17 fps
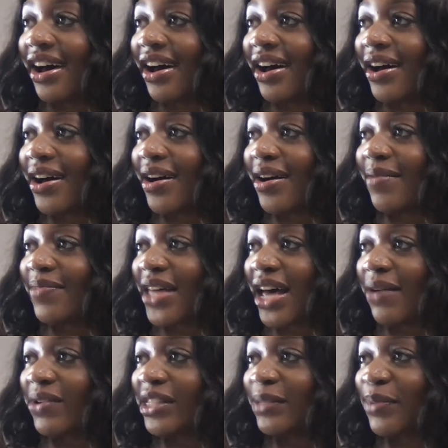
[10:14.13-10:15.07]
Um,
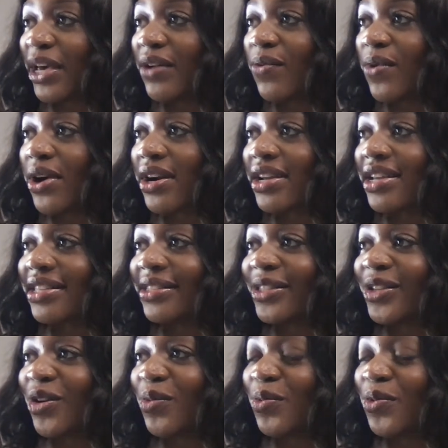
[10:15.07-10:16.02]
that was pink water is
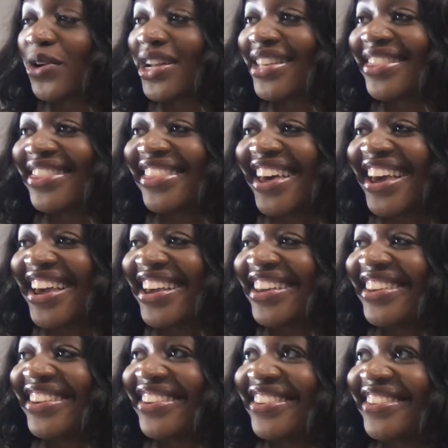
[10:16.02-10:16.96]
so pretty.
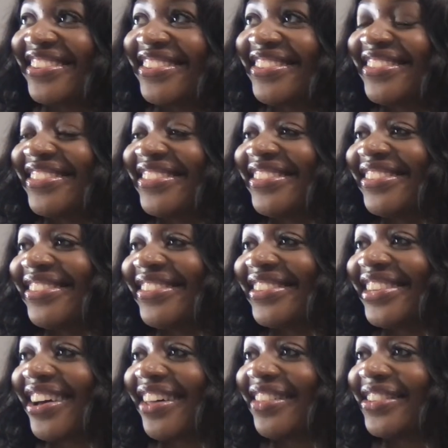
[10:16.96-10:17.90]
Thank you.
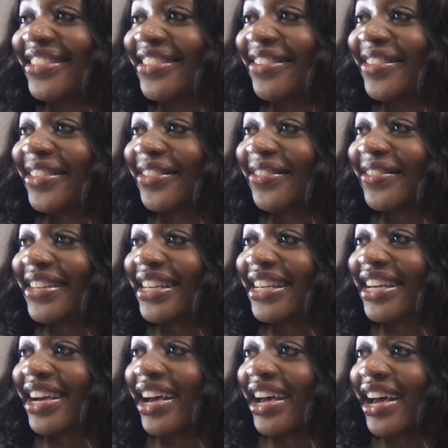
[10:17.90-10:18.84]
Y'all are so
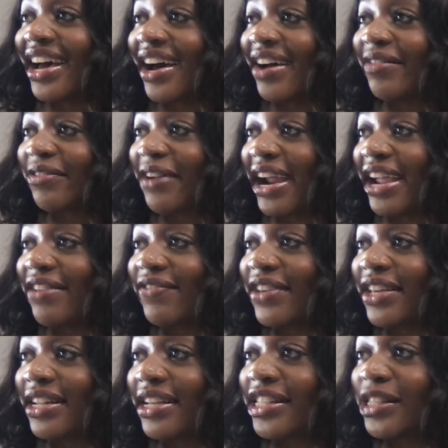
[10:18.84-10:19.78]
sweet.
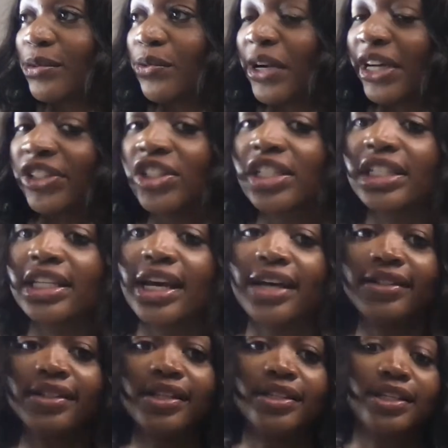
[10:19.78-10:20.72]
Raven inspiration.
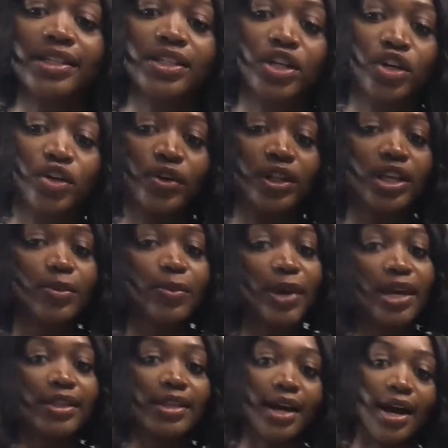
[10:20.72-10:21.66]
Yes, this is acrylic
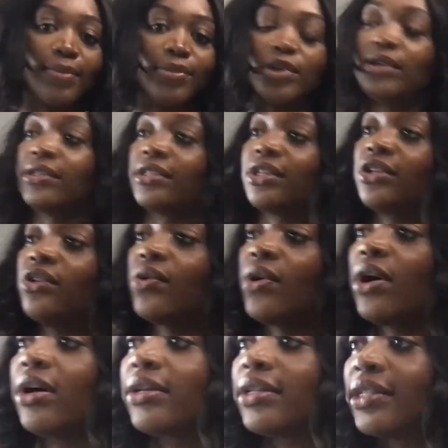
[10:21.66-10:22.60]
paint that I'm using, you
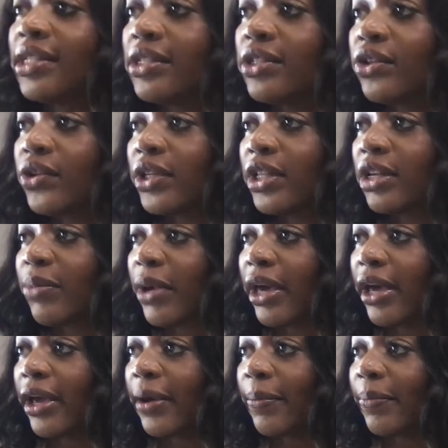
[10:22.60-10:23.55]
all. This is acrylic
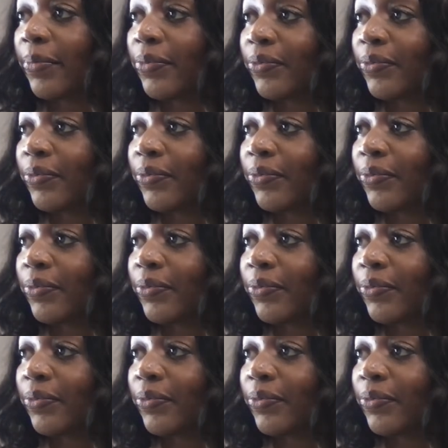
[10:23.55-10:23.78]
paint.